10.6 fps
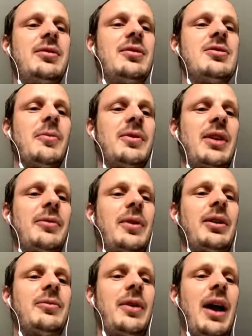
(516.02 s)
something that
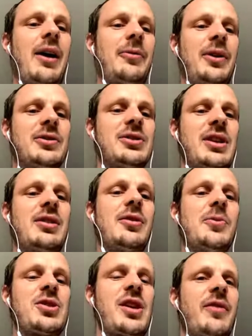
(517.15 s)
we don't see too
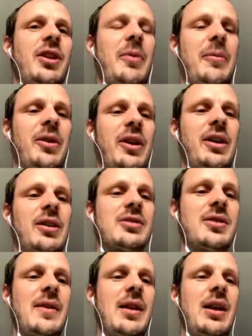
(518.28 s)
much even in the Premier League.
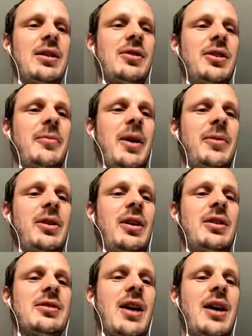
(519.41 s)
It's only maybe
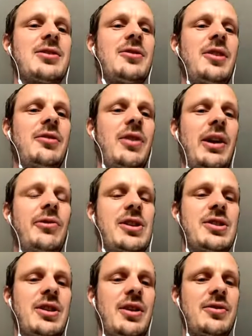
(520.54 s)
Eden Hazard in
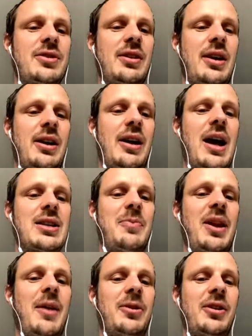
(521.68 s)
recent years that has been
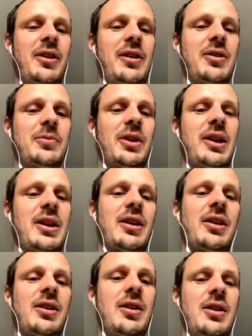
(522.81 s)
able to light up the league
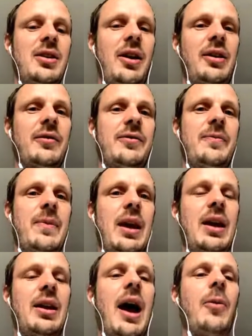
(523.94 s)
kind of
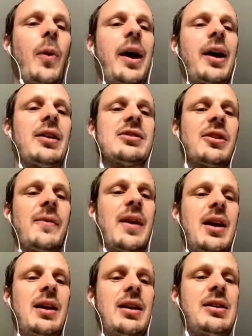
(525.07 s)
in that way. So
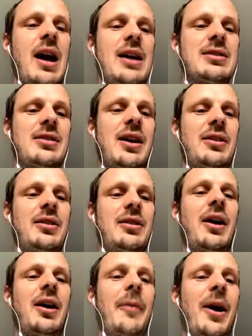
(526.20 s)
he has that.
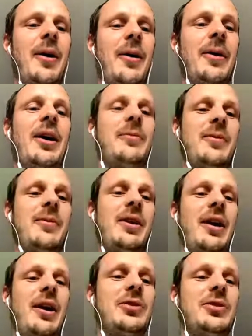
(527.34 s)
I
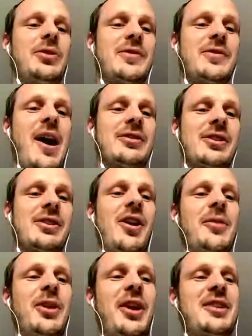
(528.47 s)
wouldn't go as far as to call
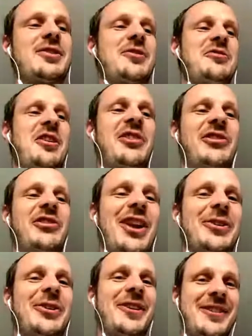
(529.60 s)
him the next Cristiano
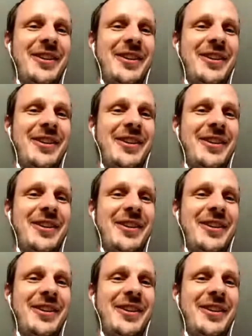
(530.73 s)
Ronaldo,